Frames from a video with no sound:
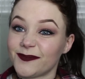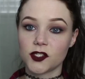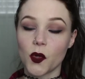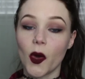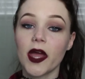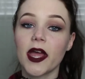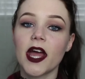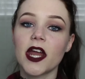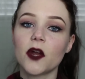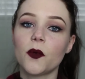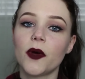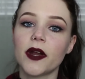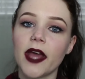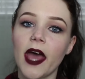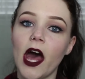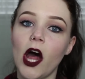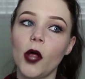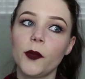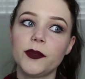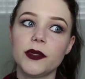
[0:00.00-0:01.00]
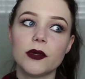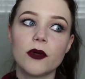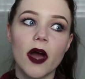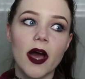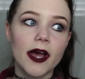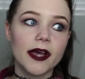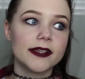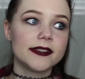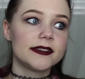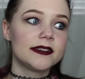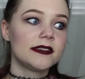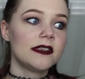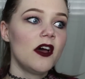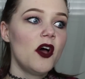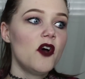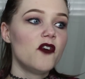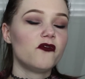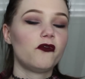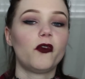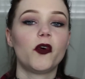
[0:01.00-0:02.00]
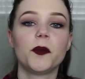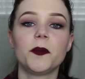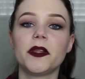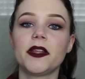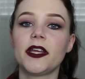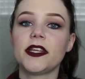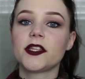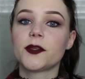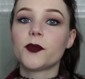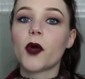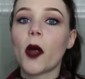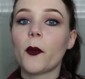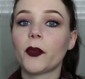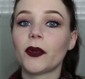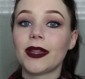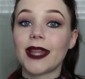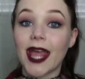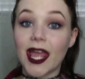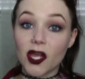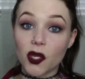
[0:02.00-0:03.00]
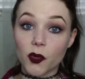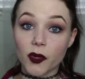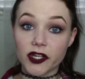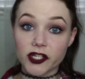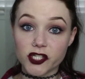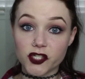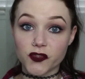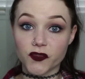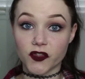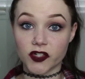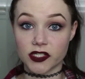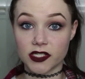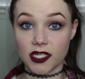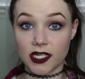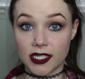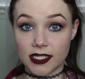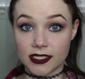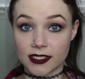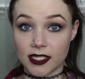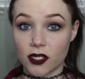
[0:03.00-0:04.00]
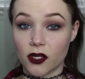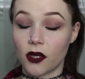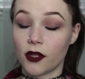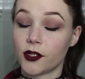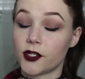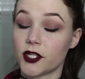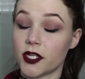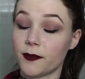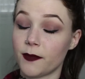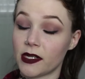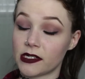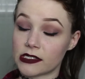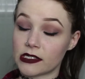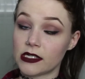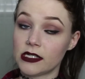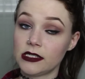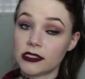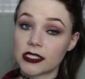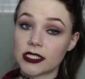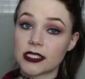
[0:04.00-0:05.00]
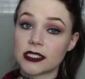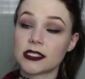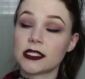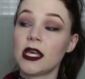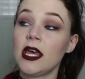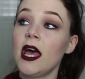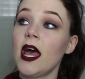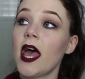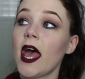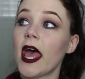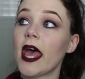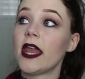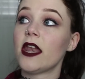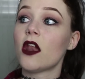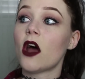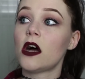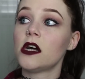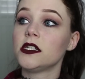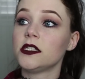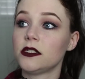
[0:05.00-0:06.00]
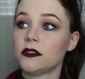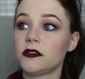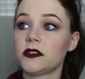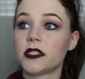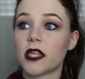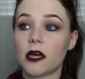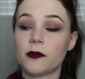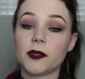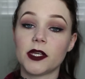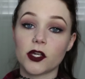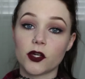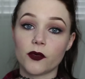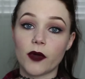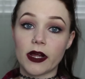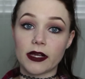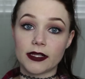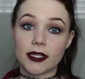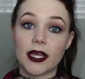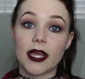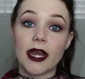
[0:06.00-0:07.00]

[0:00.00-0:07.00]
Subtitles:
So I kind of want to help you guys formulate the proper language for studying psychology and mental illness and not use them incorrectly.